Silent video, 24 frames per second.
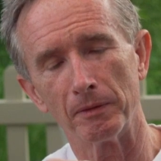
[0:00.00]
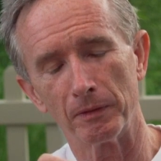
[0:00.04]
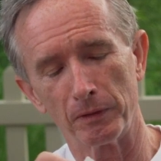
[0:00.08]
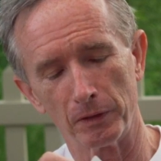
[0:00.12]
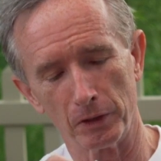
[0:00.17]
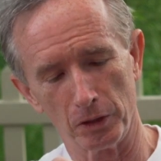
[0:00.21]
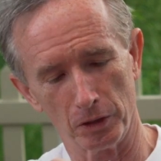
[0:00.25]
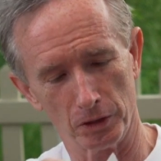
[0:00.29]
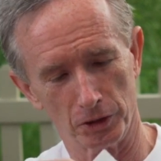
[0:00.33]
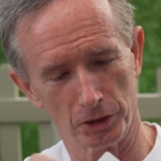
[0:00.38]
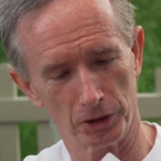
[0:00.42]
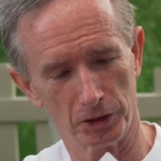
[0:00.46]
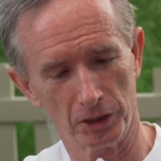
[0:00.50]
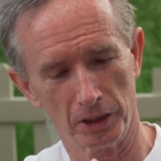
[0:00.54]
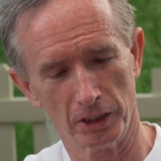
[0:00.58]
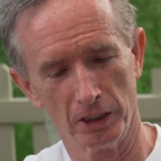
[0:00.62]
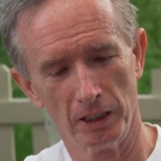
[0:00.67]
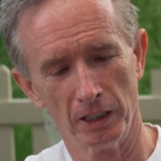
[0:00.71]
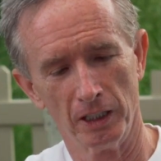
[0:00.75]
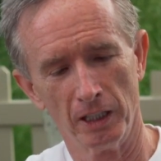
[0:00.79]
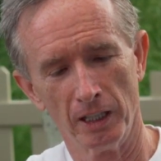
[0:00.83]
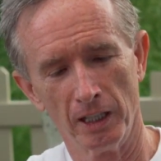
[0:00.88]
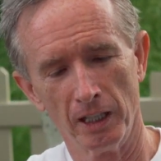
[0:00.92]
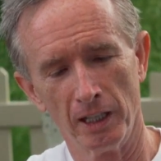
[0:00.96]
first.
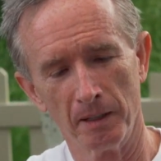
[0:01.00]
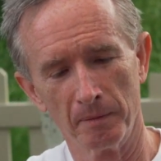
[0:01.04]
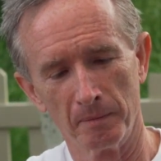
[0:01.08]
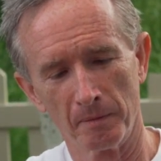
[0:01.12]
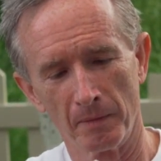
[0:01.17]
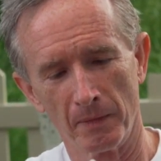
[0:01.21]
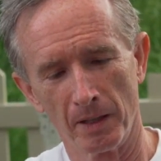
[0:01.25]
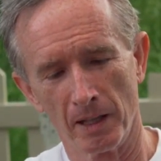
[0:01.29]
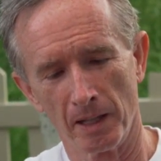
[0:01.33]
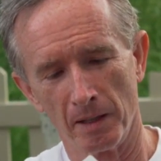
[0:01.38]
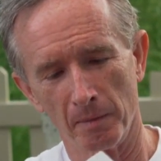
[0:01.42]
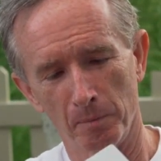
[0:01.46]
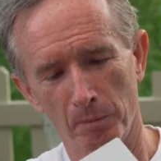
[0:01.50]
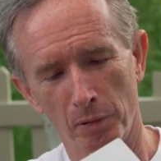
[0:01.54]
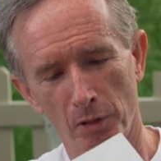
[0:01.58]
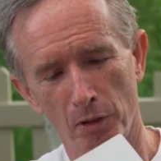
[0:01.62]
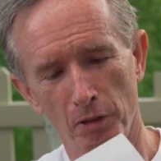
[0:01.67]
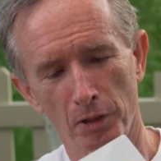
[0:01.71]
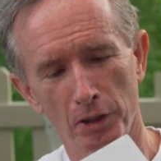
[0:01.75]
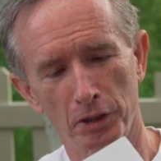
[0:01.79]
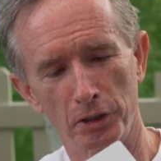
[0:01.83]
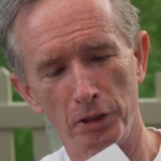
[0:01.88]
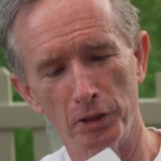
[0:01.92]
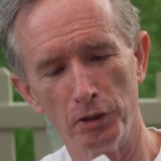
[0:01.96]

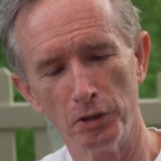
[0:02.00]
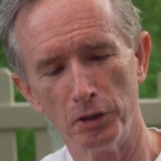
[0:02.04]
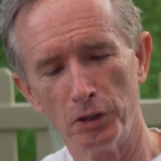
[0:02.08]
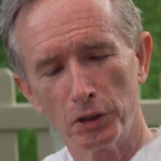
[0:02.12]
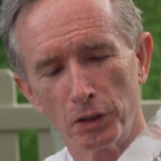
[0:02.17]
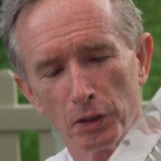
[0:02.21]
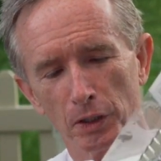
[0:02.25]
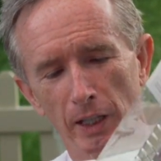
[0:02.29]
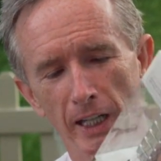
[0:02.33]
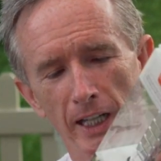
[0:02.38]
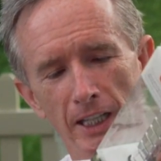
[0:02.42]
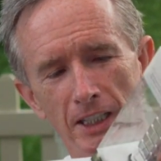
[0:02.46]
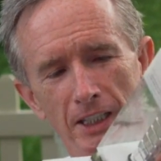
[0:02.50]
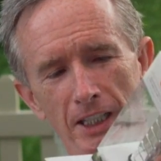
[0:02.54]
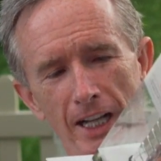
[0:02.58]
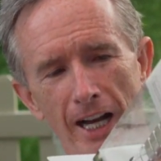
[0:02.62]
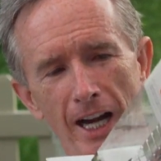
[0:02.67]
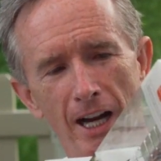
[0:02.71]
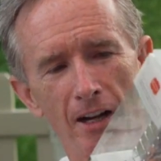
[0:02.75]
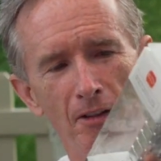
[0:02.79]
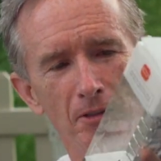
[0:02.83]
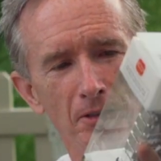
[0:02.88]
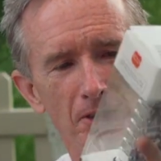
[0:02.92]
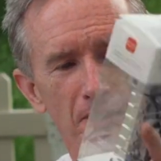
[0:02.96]
Pull the two trays
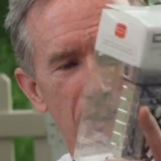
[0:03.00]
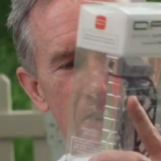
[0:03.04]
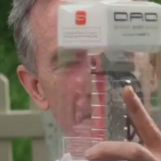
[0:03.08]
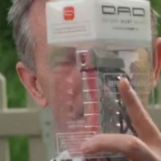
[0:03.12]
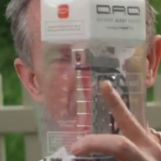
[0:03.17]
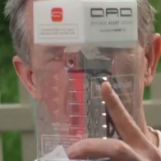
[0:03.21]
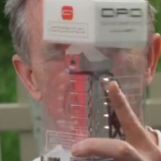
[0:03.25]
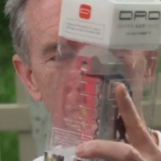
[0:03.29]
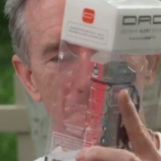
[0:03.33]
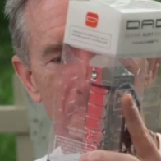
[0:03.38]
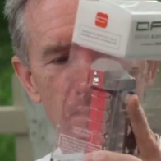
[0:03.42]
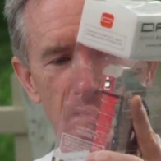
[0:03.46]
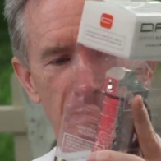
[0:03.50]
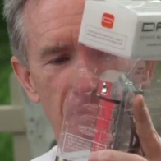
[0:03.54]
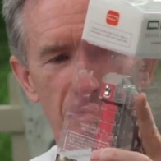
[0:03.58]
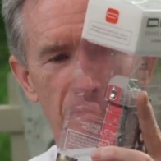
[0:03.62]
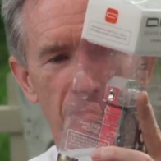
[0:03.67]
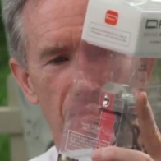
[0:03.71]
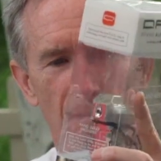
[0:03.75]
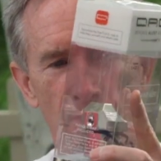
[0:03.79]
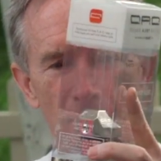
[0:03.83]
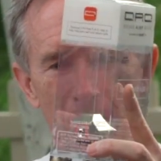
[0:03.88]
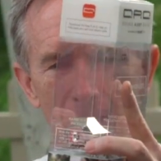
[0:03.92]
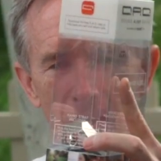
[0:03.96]
out.
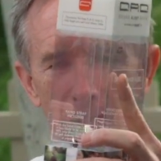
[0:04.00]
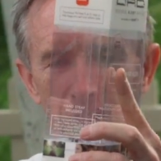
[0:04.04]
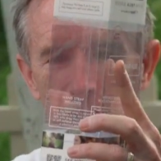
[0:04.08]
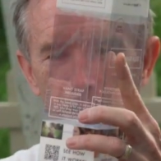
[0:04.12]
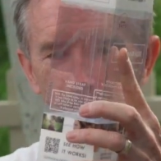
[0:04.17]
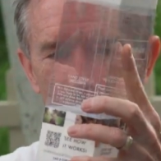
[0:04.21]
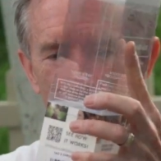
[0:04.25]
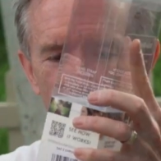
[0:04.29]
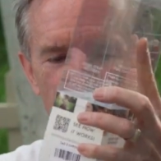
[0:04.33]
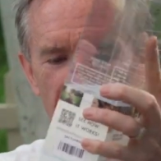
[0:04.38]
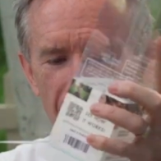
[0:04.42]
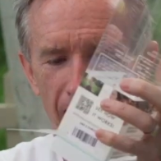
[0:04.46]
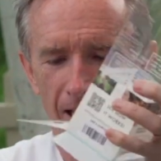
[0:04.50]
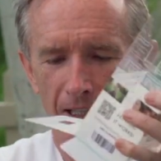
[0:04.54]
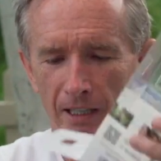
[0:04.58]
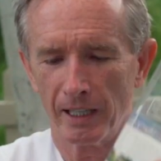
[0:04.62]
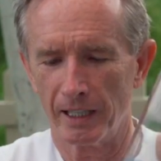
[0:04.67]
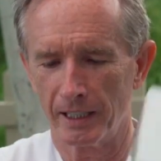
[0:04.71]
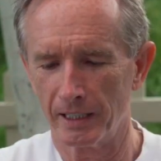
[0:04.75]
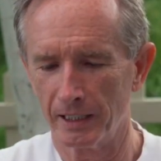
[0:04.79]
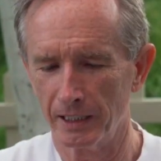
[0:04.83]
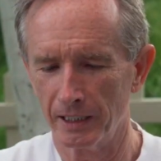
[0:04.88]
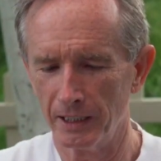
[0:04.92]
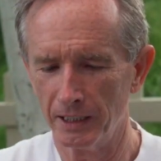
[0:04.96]
Just slide out
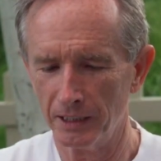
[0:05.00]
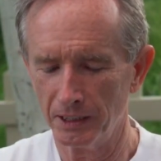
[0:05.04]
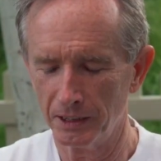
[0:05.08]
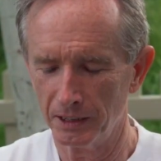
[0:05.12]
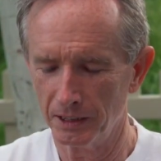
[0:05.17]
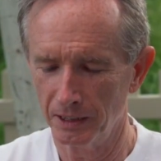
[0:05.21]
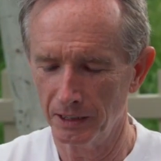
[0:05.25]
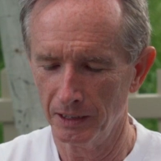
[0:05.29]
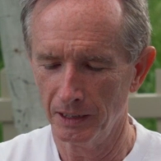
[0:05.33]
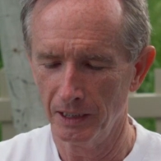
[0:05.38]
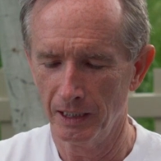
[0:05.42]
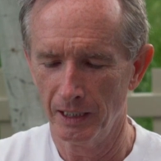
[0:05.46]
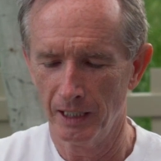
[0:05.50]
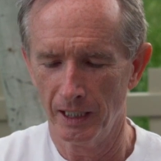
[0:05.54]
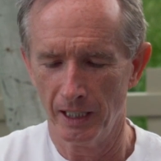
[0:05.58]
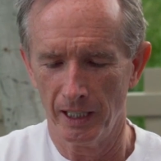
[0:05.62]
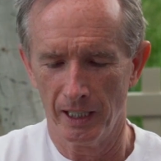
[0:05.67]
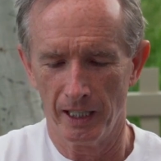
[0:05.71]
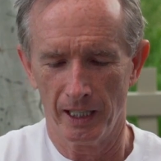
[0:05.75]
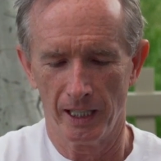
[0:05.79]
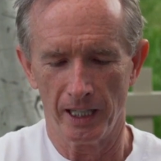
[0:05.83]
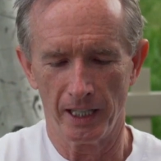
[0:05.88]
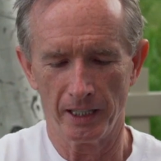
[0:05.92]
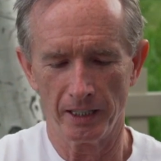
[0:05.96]
like this.
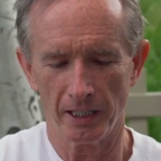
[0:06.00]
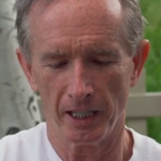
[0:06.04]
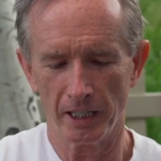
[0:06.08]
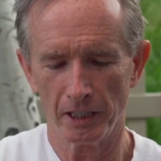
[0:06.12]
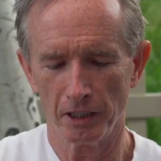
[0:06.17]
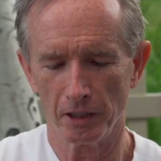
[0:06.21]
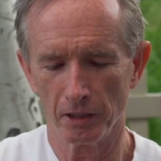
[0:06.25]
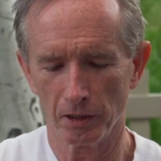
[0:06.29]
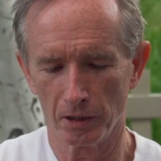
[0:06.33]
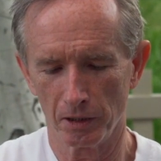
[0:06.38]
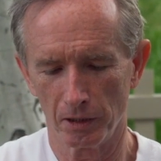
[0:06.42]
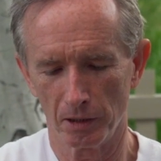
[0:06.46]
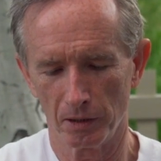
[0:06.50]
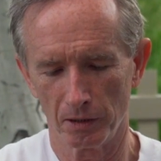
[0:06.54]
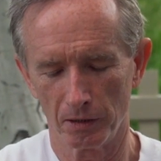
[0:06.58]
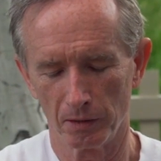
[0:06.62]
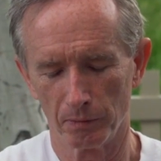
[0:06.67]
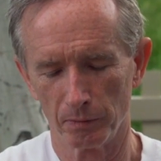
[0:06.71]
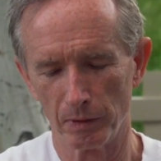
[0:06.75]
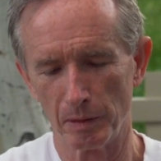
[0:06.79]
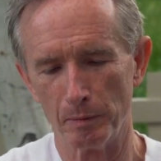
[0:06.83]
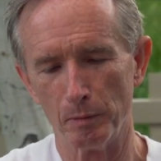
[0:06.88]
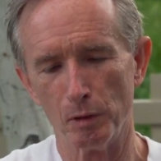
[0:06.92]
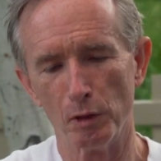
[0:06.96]
And then you'll
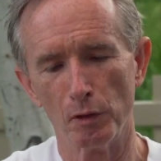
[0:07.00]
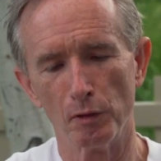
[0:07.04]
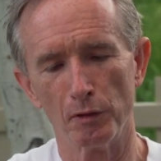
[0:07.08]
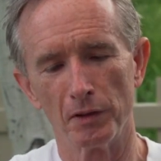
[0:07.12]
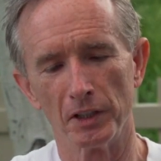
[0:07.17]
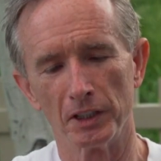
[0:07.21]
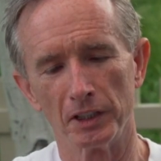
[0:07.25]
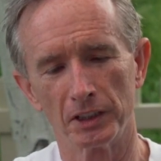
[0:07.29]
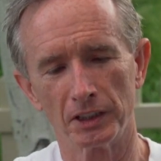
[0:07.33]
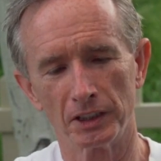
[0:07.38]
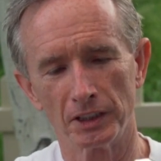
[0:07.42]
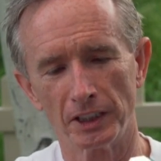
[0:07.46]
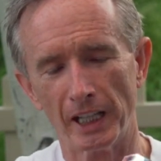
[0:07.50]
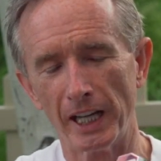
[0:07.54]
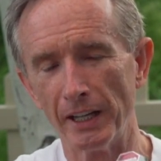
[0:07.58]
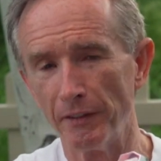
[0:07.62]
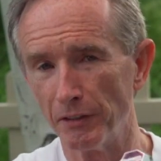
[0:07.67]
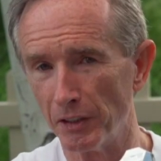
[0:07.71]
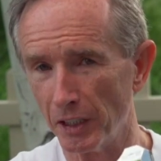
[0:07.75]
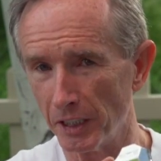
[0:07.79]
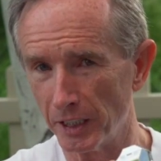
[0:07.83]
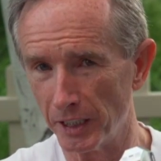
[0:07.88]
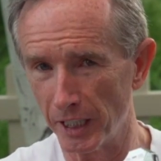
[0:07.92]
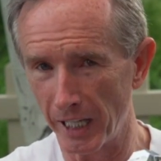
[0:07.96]
remove the
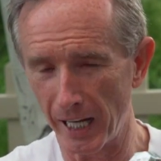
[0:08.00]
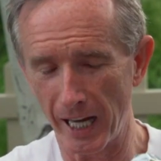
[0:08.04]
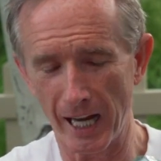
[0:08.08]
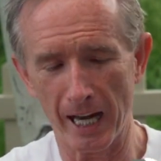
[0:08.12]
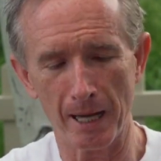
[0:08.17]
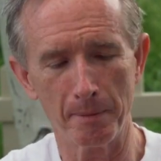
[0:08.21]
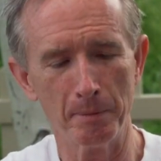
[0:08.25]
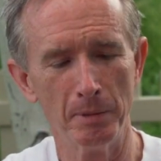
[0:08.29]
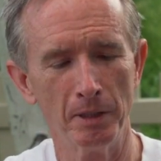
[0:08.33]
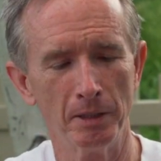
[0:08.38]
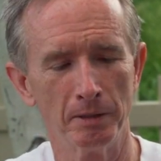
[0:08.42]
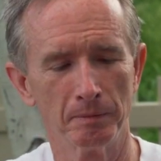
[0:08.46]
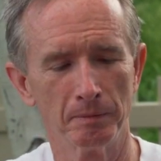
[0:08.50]
safety tab.